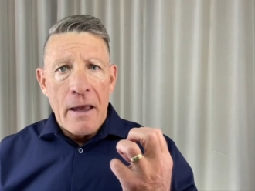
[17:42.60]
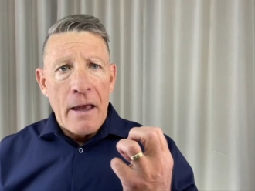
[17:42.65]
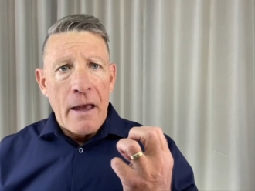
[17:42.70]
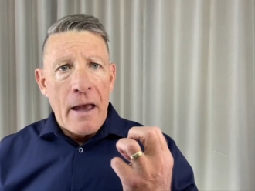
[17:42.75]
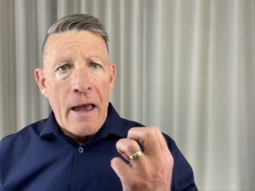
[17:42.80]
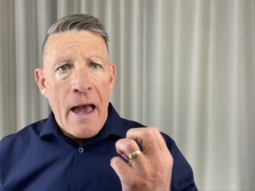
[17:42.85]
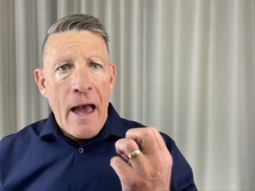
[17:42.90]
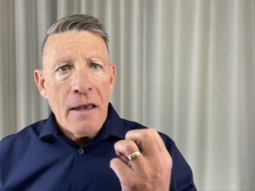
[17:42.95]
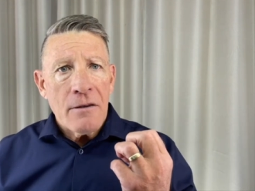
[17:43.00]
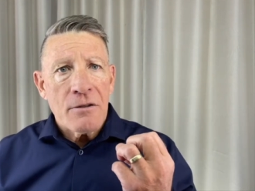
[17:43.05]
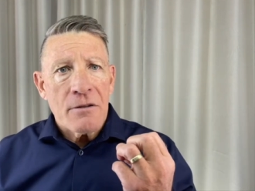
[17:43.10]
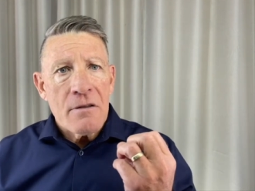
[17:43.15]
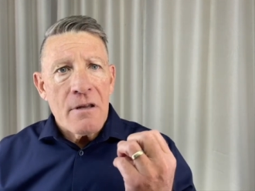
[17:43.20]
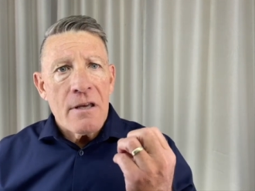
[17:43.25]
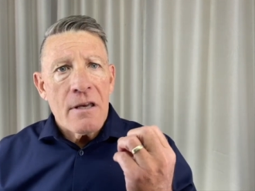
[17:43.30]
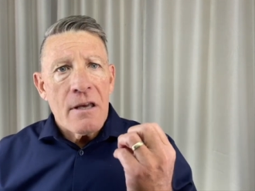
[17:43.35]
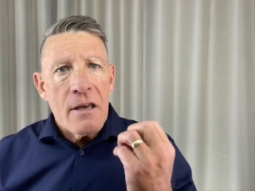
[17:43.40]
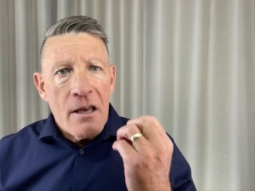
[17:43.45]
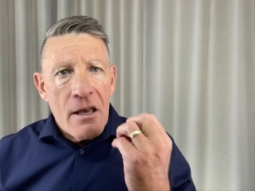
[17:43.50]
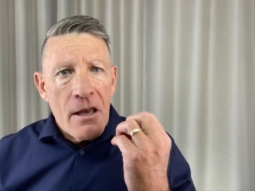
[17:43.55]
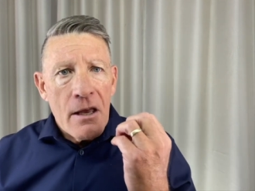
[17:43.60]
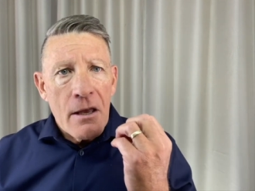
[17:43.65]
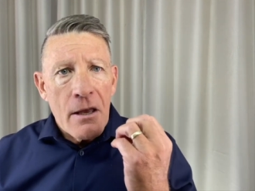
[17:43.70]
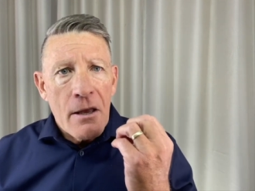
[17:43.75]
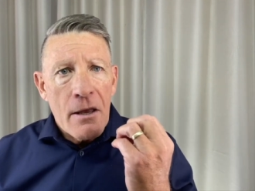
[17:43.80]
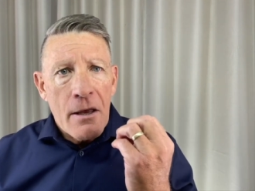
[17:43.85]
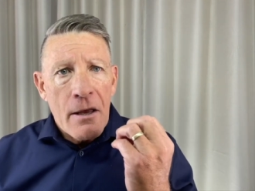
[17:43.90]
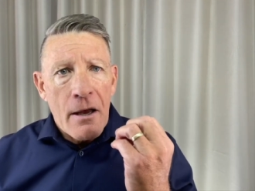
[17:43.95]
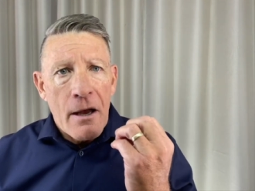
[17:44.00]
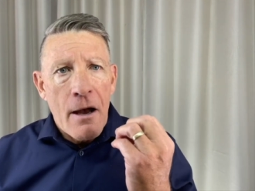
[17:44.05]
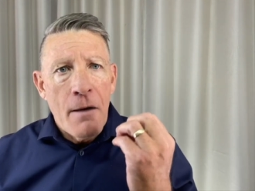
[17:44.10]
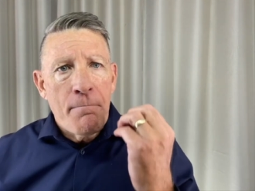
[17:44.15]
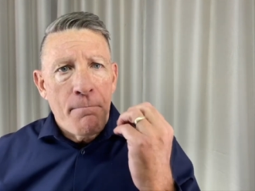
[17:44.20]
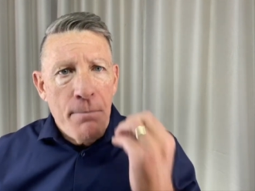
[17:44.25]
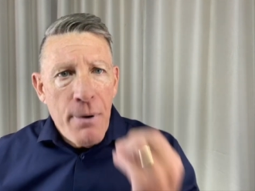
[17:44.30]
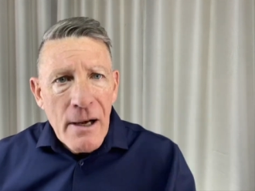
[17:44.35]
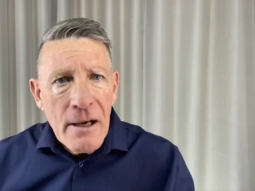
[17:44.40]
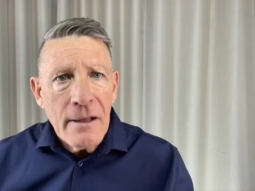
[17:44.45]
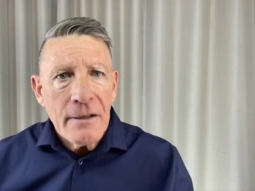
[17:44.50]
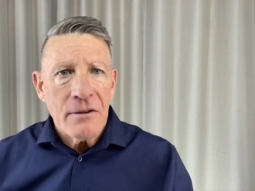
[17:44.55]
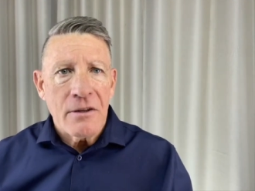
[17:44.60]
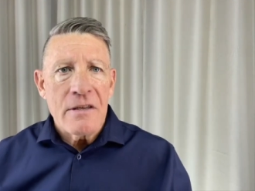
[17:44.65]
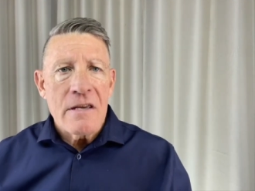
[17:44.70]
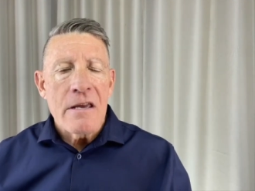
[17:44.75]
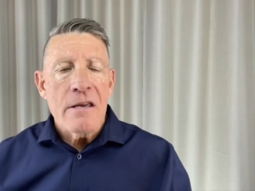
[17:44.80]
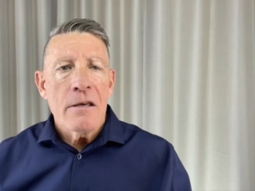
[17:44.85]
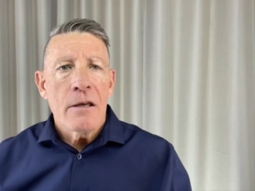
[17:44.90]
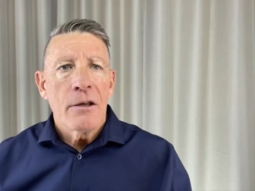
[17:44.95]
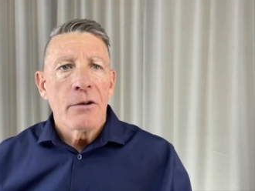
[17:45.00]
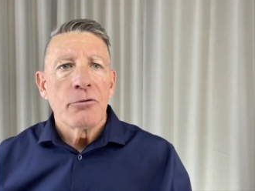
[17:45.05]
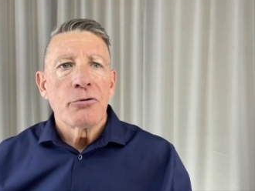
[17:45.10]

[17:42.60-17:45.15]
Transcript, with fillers: has the ability